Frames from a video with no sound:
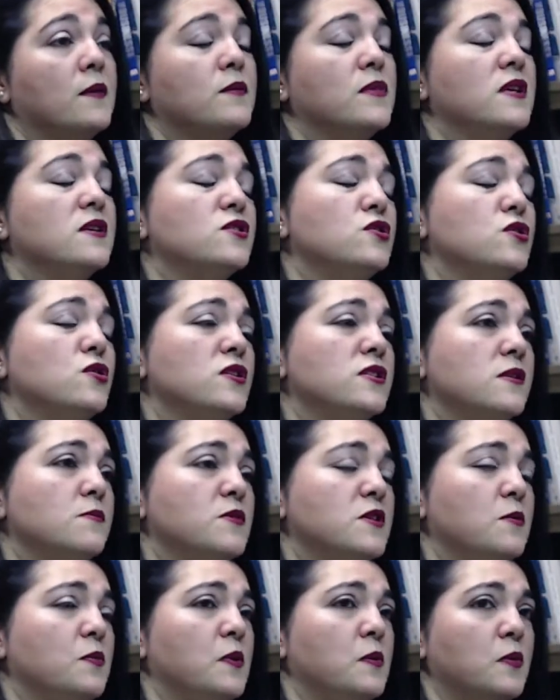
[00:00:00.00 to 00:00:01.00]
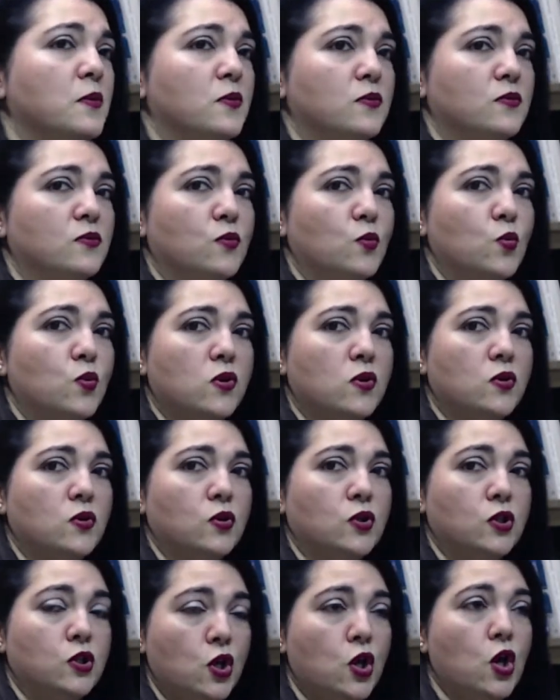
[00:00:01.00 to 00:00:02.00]
Because, some people will
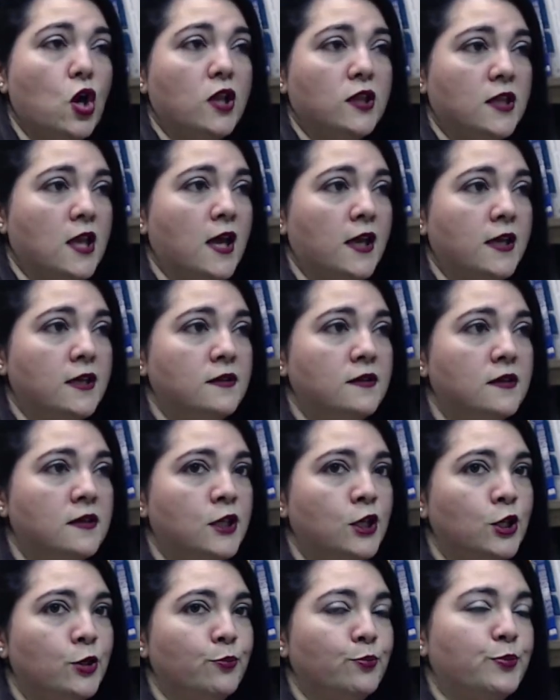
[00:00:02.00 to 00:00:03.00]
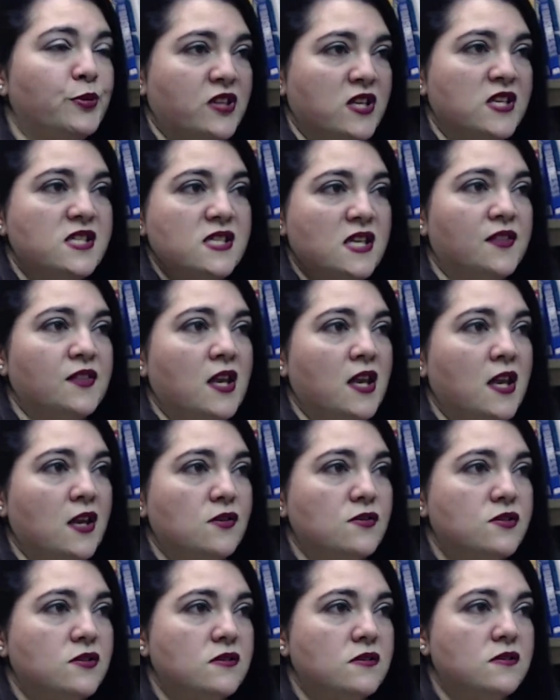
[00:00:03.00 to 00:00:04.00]
look online, but there's nothing
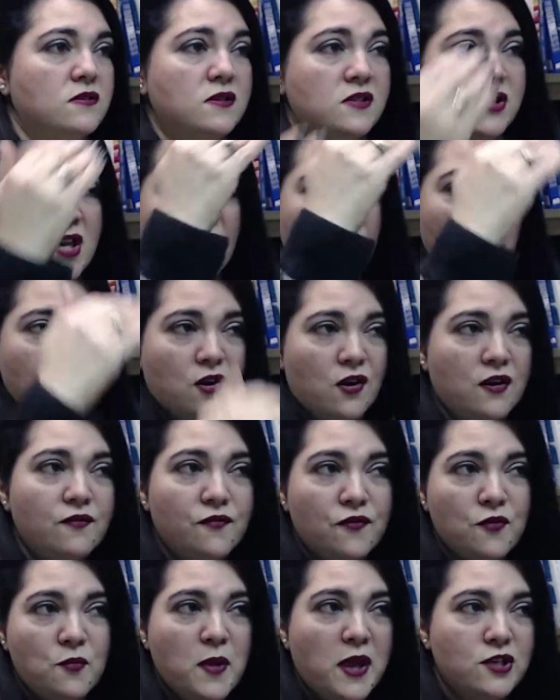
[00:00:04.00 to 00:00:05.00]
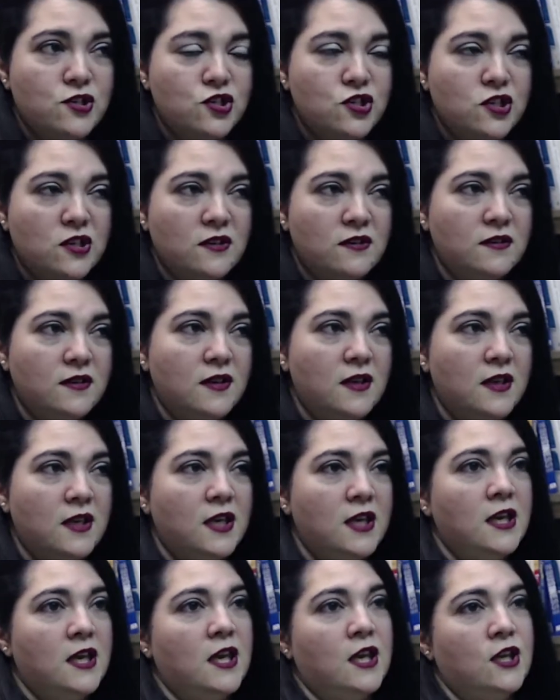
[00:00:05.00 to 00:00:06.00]
else. There's got your information,
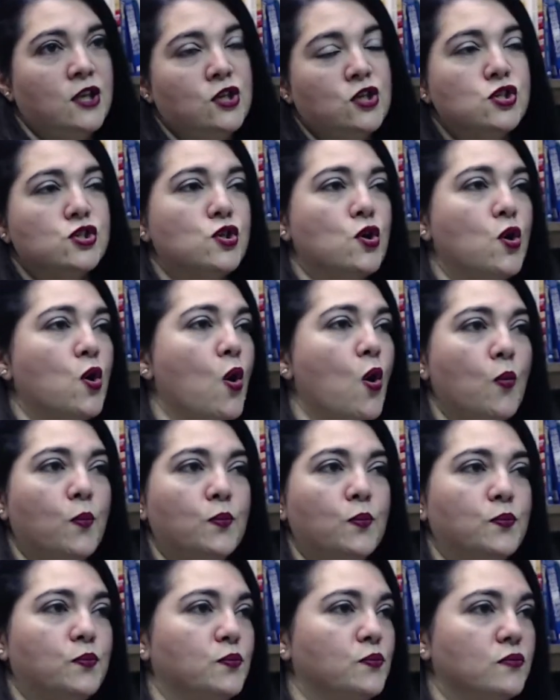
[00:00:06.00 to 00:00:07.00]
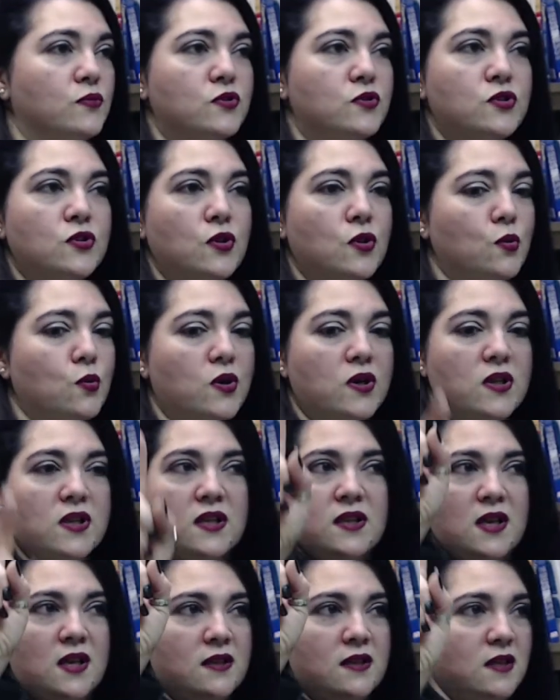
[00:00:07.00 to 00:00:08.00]
and you just hope to the Lord
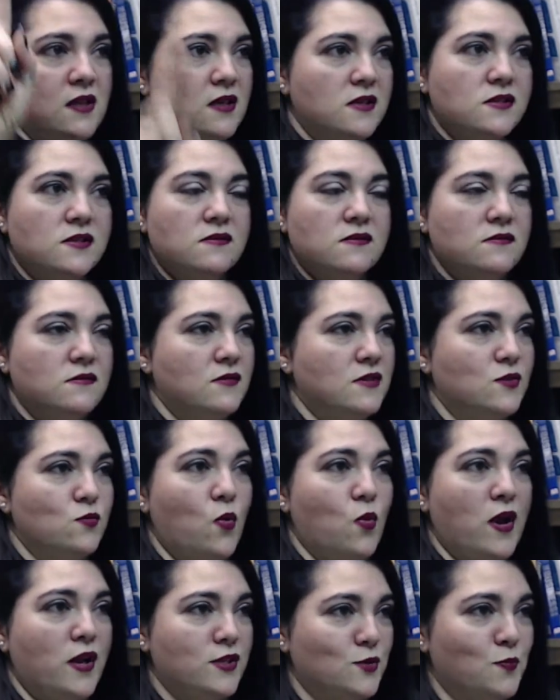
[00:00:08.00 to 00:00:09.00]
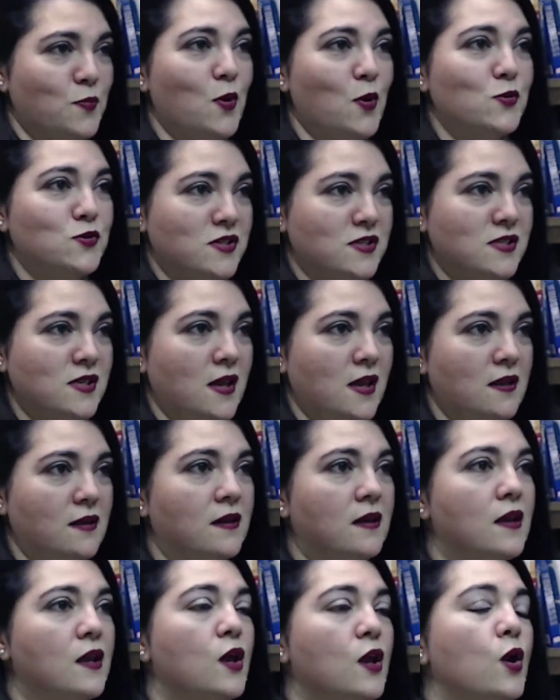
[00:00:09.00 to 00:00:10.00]
that thing is what it's supposed to say.
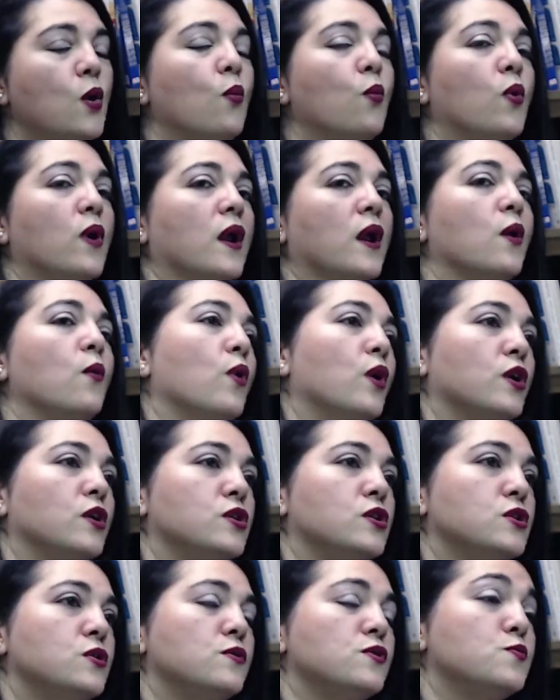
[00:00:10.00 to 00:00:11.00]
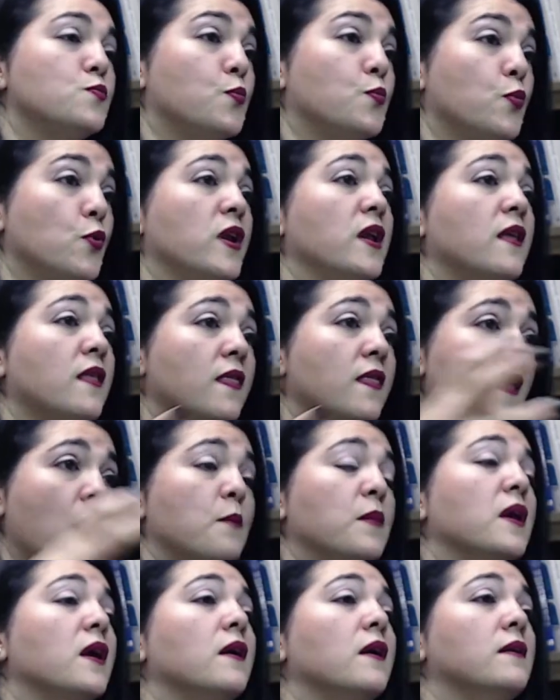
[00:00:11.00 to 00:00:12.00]
Yeah. What I want to do is bring
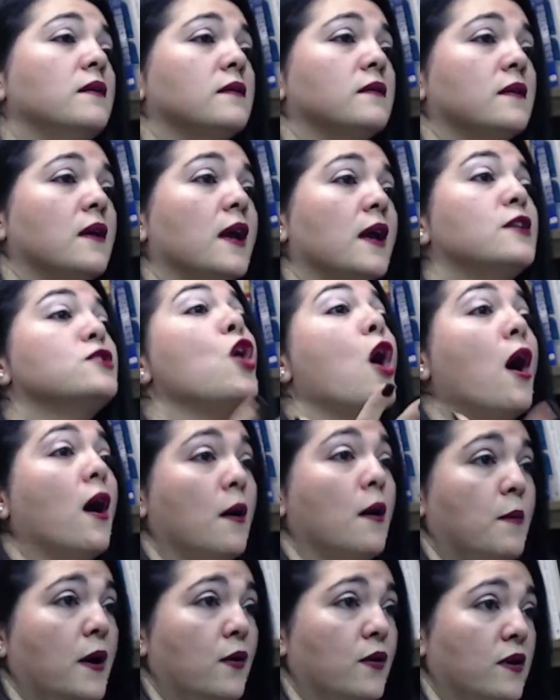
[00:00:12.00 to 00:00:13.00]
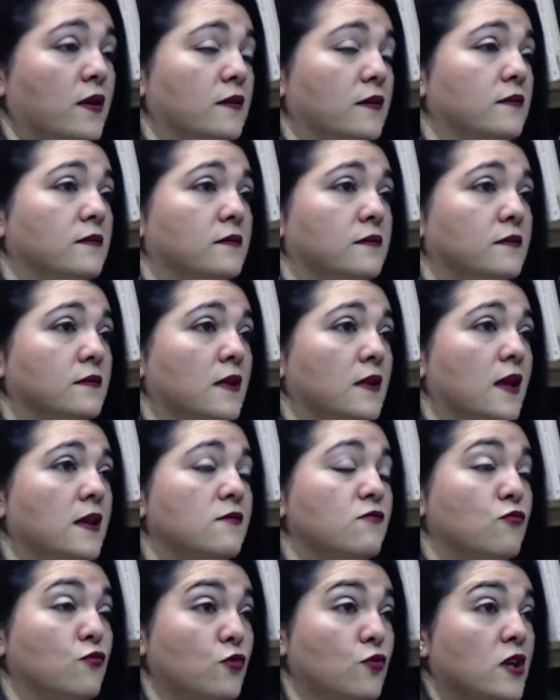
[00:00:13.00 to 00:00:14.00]
them in and talk about it,
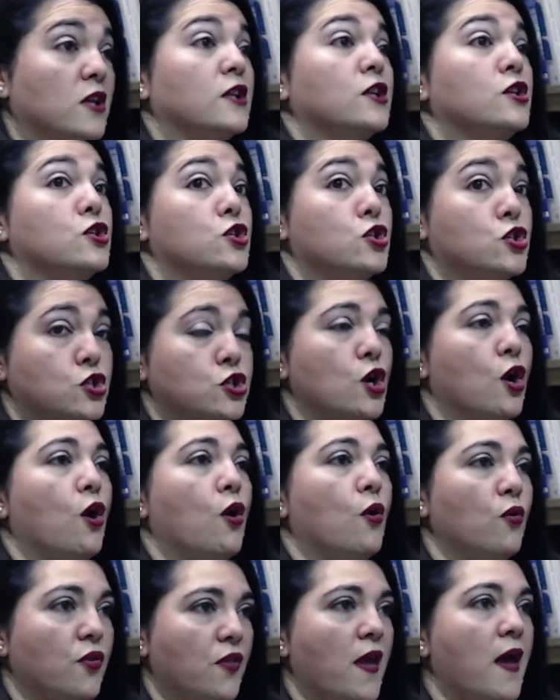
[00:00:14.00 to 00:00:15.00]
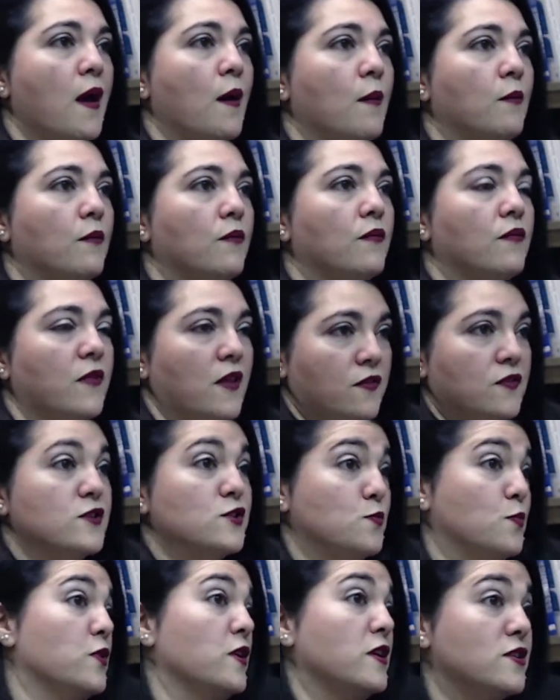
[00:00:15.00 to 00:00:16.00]
and really show them that this
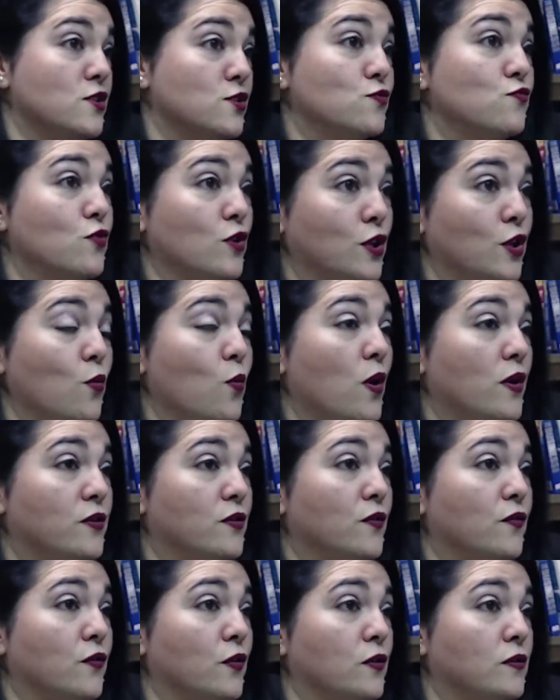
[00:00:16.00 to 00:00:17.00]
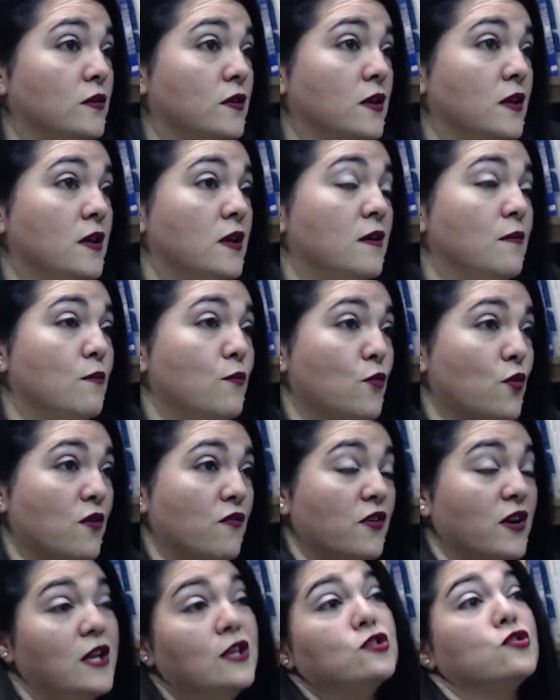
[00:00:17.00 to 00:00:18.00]
place is really wonderful. More of
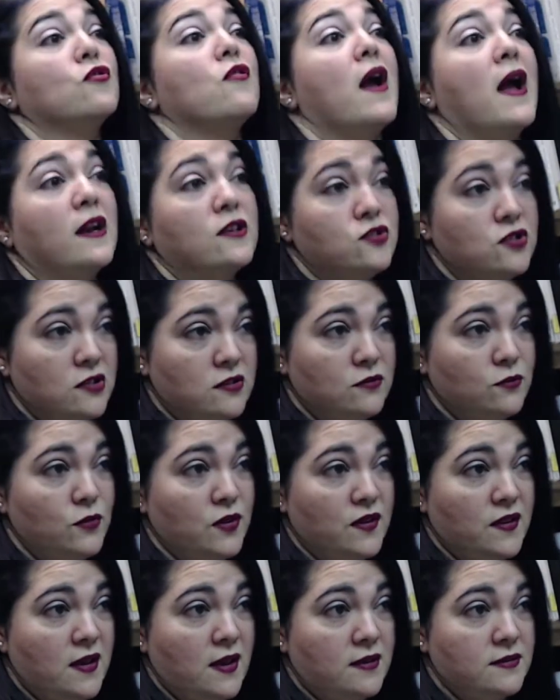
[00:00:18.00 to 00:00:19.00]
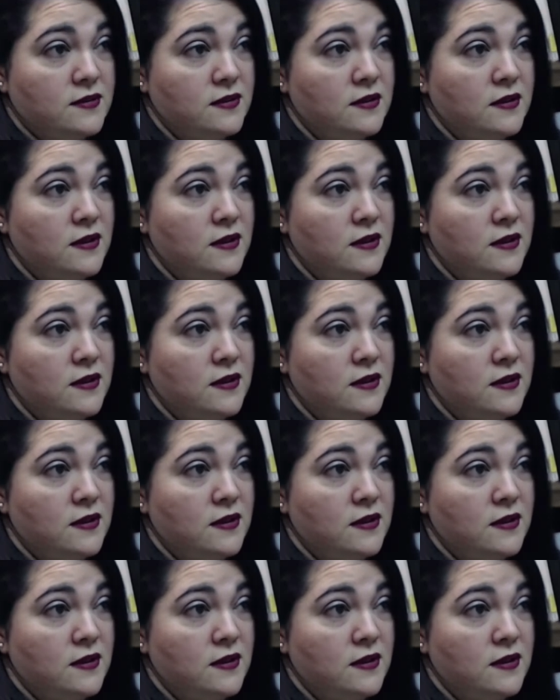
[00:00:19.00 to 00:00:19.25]
an interaction with that.